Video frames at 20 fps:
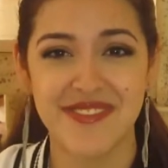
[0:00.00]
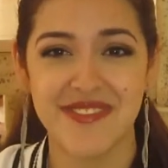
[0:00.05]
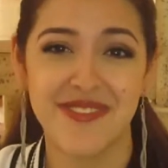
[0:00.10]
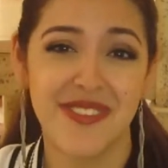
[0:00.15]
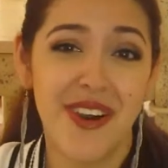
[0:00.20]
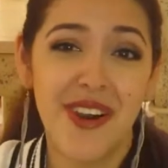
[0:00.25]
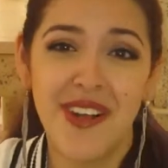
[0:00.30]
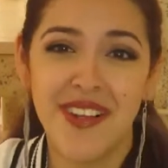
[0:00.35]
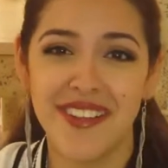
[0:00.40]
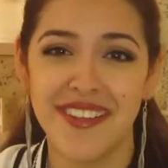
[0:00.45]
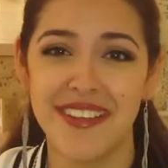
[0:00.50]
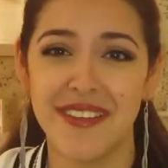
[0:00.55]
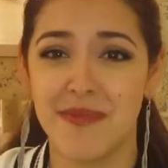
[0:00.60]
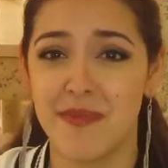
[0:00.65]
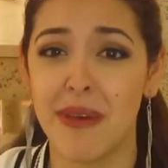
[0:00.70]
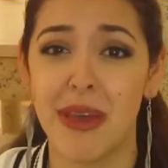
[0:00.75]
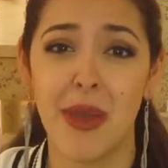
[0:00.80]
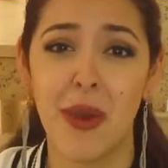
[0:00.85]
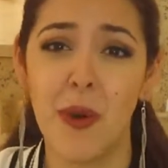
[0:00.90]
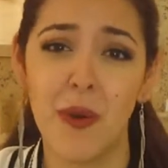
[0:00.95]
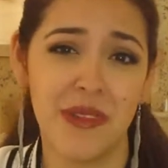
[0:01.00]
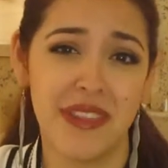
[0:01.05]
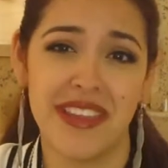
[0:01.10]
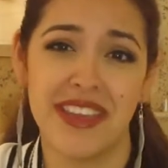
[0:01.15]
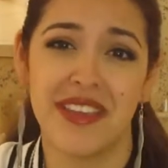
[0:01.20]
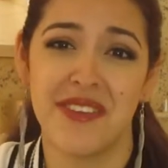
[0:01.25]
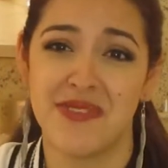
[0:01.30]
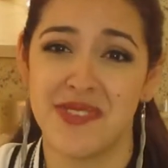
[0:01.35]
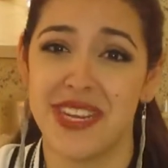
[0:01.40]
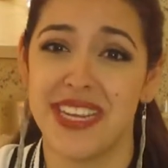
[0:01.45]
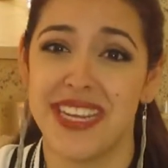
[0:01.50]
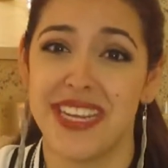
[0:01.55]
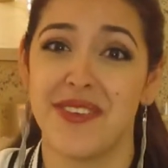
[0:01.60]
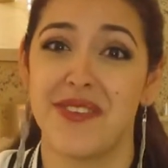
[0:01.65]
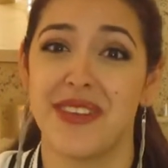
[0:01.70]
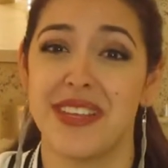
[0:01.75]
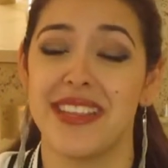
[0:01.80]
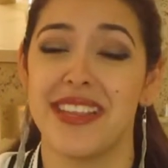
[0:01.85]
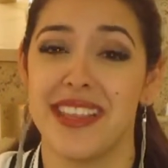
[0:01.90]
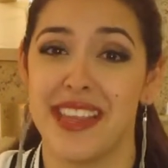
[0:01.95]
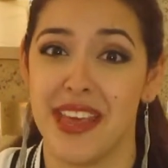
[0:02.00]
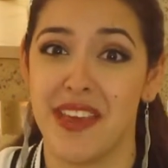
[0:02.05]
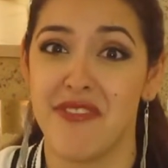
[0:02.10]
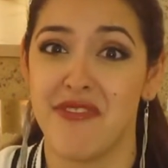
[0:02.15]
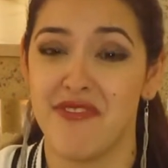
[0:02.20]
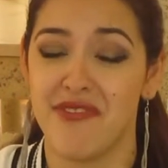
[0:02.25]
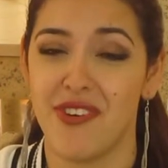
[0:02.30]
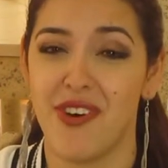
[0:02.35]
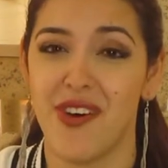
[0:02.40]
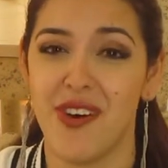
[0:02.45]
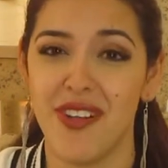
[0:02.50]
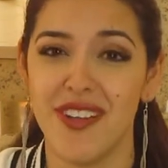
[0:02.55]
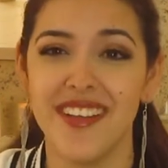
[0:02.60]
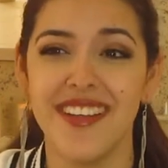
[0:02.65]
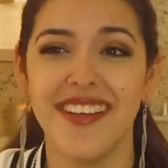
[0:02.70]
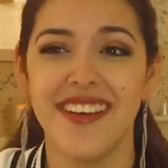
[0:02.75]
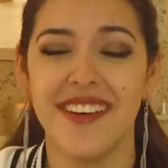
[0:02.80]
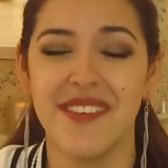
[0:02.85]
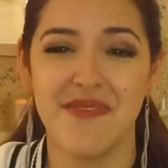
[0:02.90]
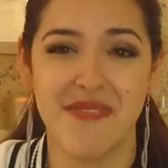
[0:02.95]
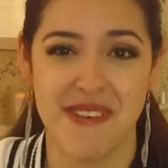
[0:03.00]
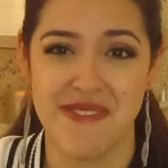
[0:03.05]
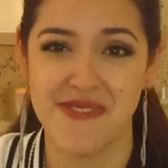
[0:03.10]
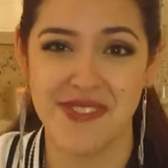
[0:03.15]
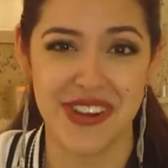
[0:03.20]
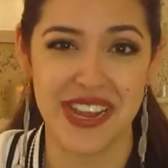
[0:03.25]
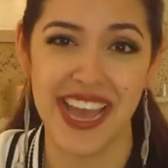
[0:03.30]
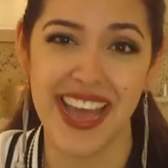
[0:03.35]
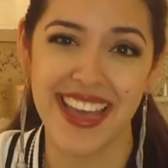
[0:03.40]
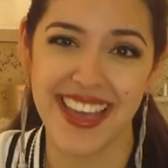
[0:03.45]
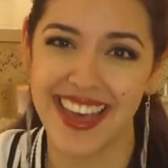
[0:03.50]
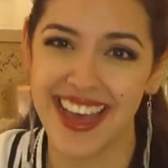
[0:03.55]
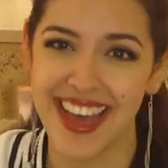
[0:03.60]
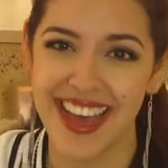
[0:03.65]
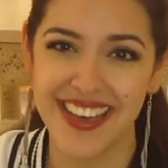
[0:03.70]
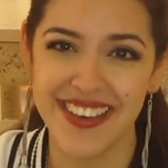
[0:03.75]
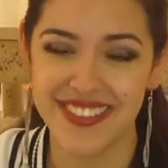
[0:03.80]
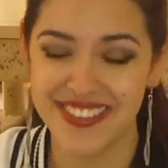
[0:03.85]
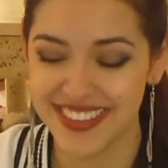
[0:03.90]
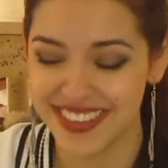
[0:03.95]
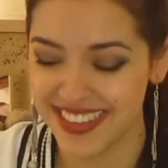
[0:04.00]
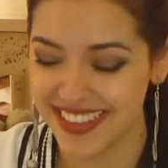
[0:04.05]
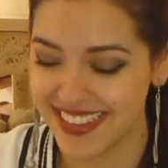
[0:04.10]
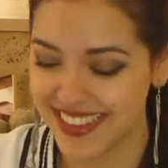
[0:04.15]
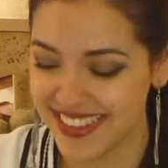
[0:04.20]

fall, and my only really really like fall memory I have.